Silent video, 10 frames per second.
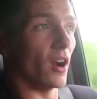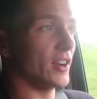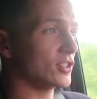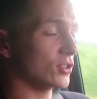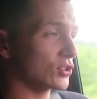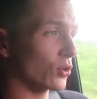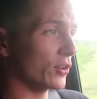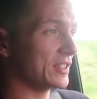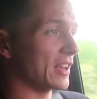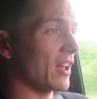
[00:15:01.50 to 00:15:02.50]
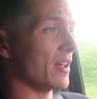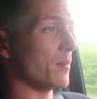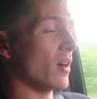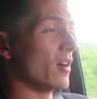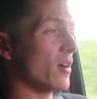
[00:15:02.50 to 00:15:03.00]
All right, so story
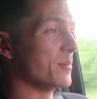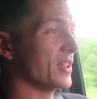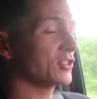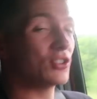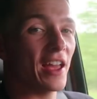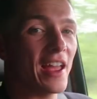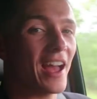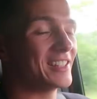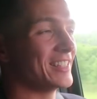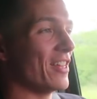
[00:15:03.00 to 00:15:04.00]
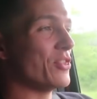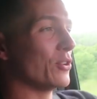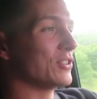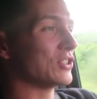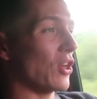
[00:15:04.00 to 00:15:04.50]
time. Um, yesterday I said
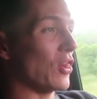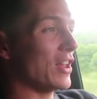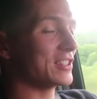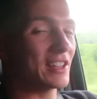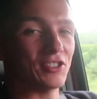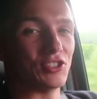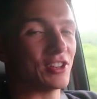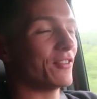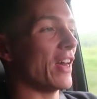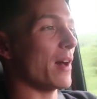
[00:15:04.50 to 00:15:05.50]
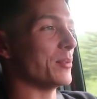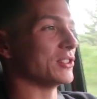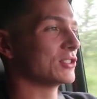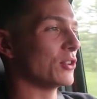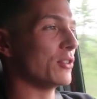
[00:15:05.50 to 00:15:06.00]
there was a lot of sketchy stuff that
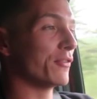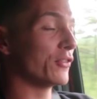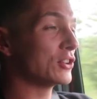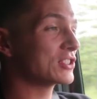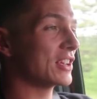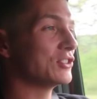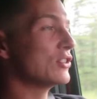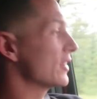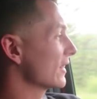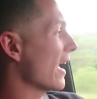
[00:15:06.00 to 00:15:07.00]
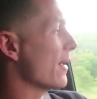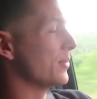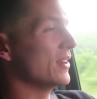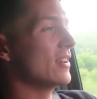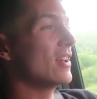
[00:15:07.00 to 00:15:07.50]
happened. So the first sketchy thing that
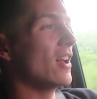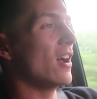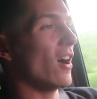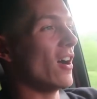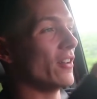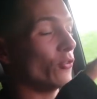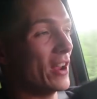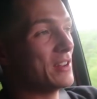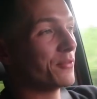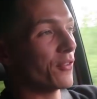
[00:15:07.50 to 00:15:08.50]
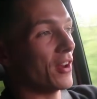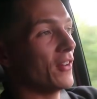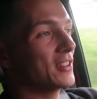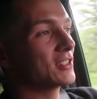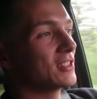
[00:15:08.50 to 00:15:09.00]
happened, uh, right in front
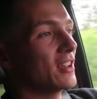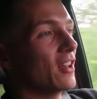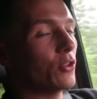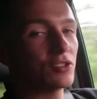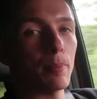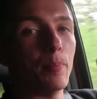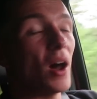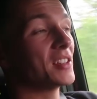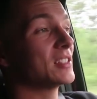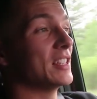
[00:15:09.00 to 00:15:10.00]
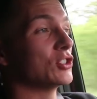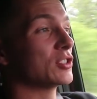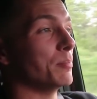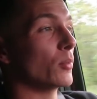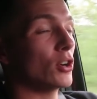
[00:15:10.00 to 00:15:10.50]
of us, there was a bus that
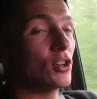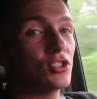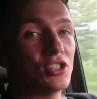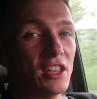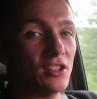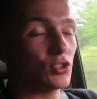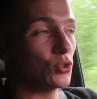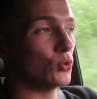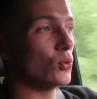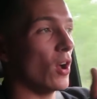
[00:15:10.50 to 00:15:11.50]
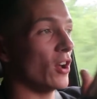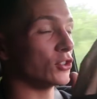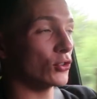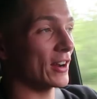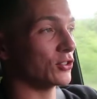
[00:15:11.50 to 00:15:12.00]
just merged into a
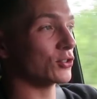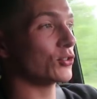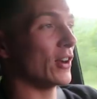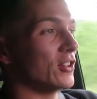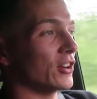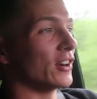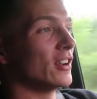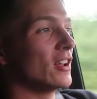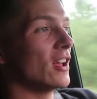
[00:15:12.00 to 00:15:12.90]
tractor trailer.